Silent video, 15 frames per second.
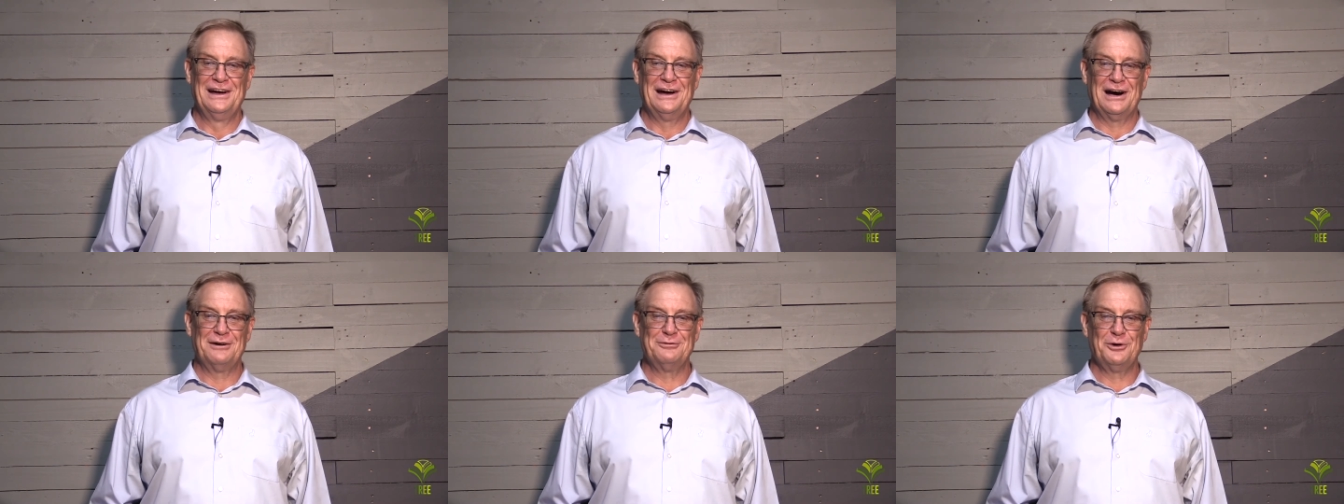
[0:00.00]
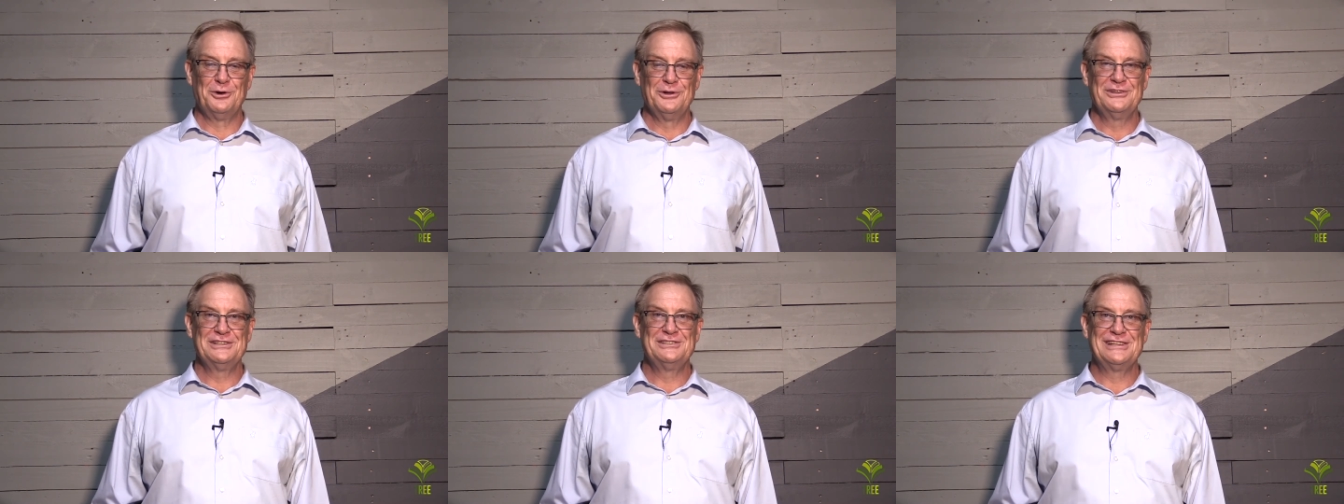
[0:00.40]
of
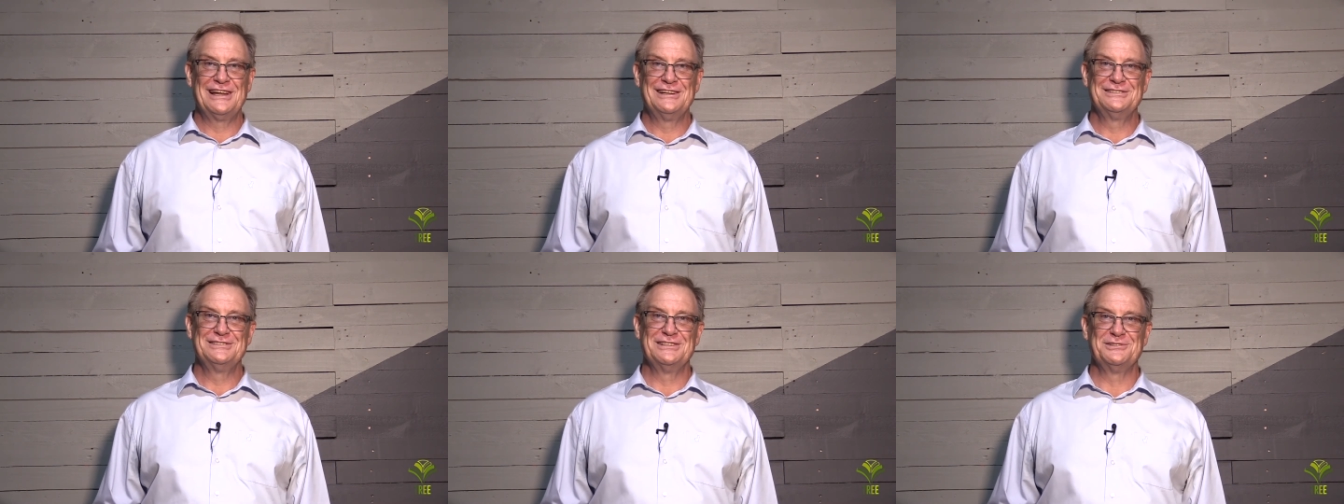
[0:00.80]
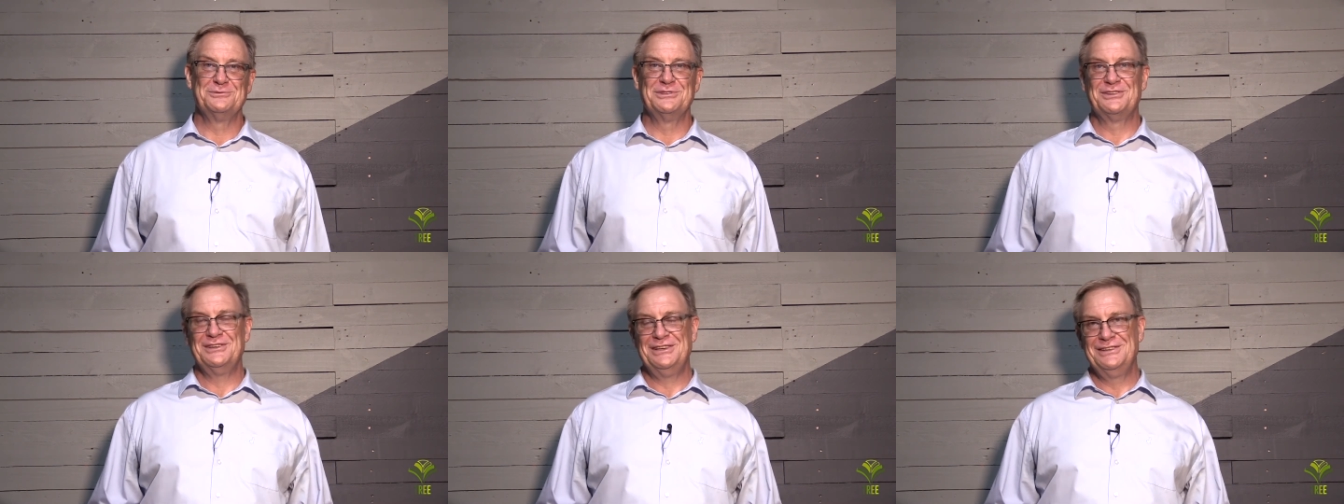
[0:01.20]
all the challenges
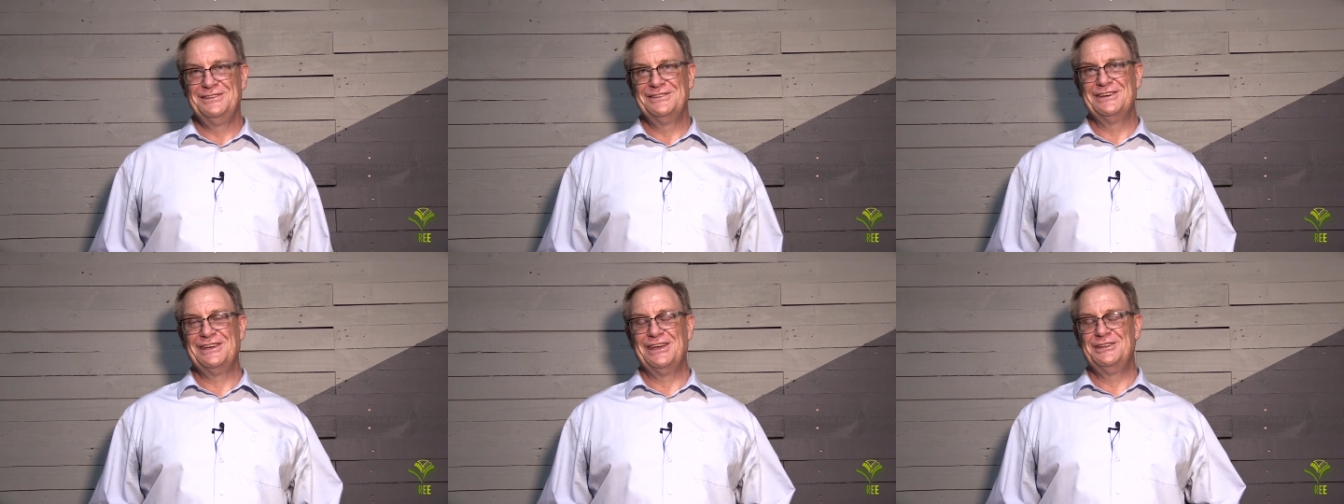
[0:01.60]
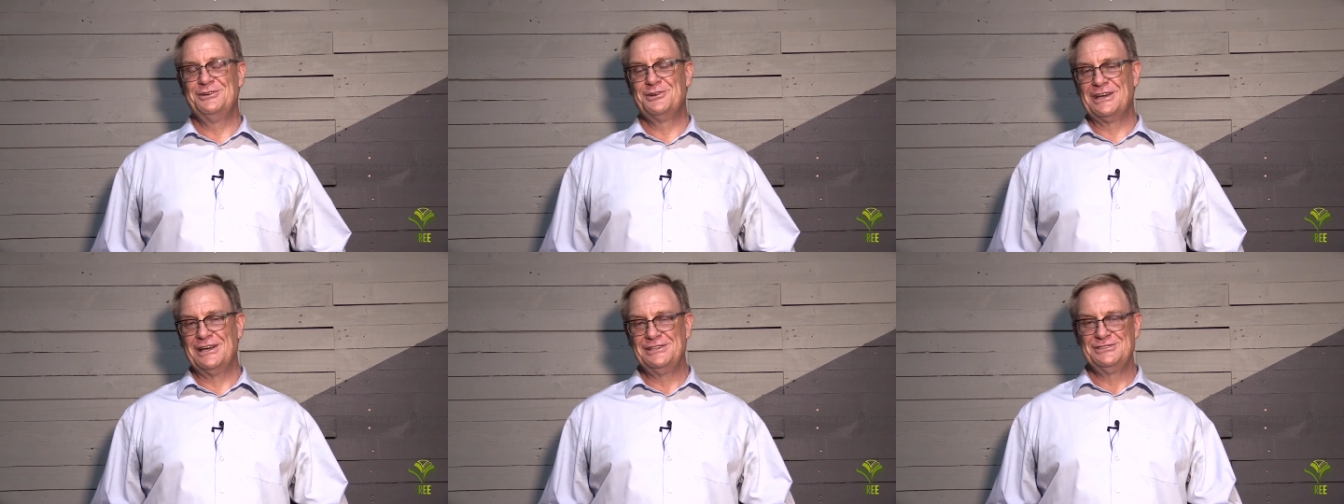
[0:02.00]
within the
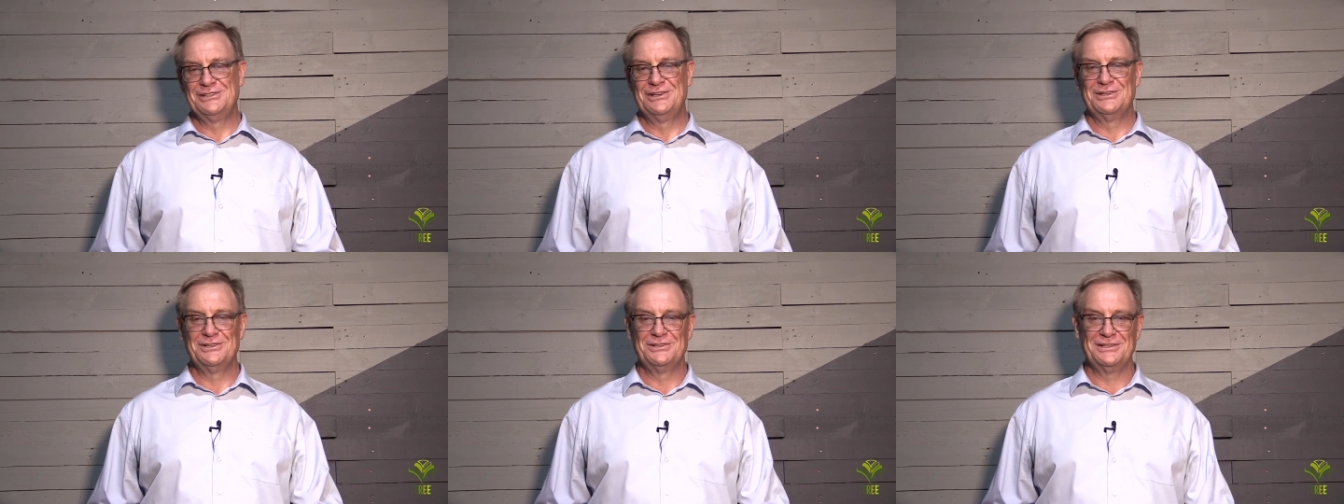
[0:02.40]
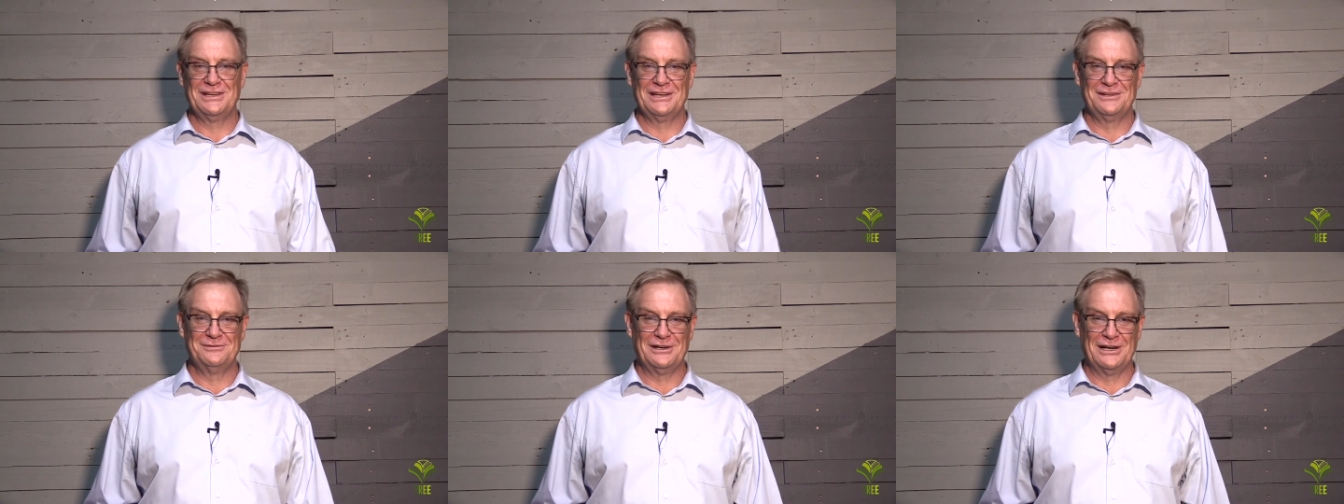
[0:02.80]
educational
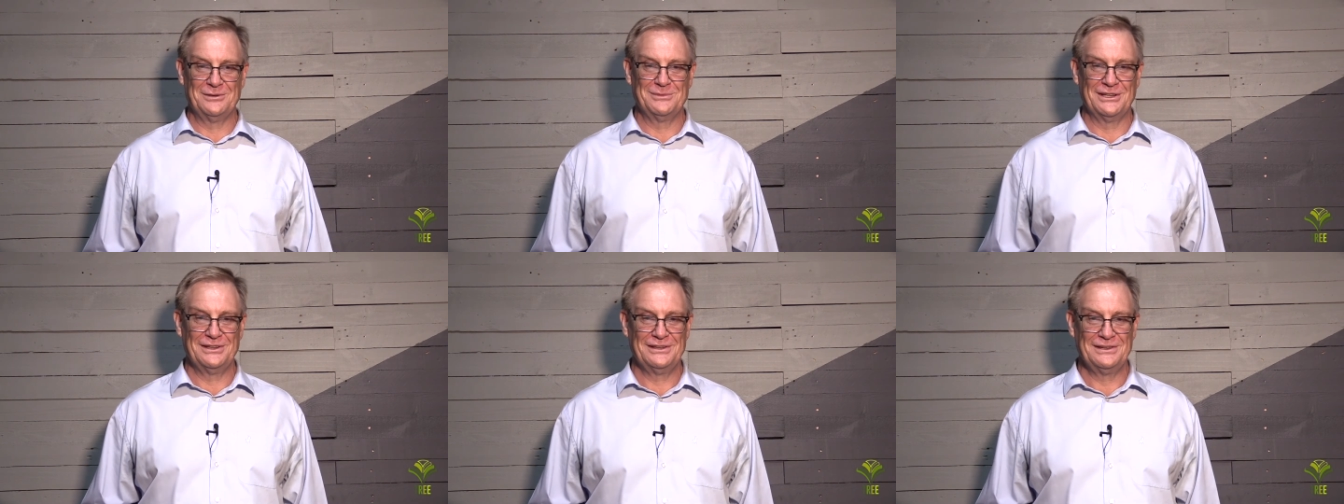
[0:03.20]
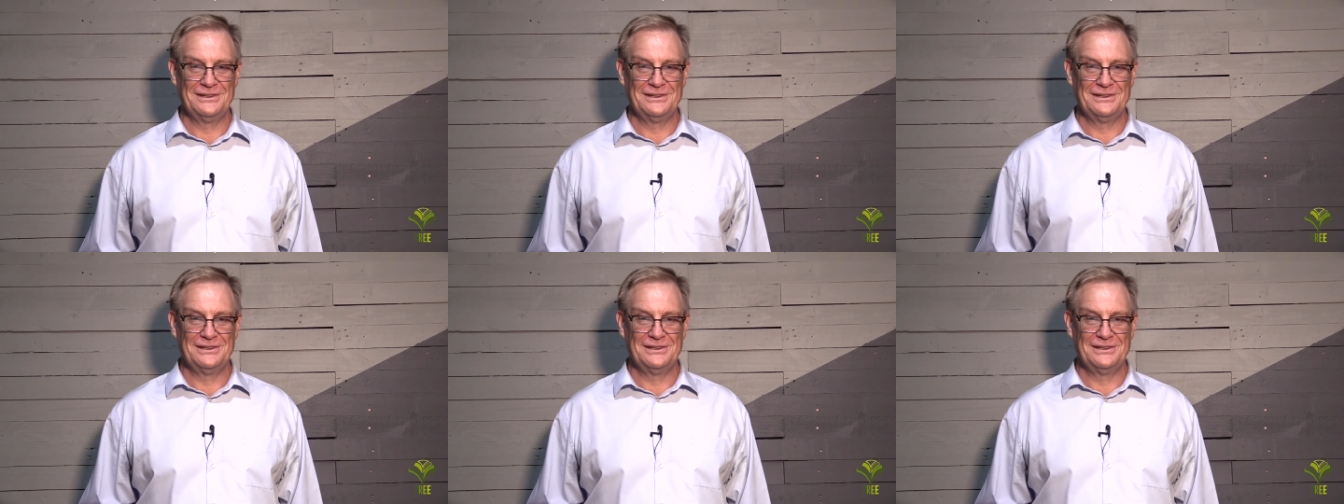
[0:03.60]
environment.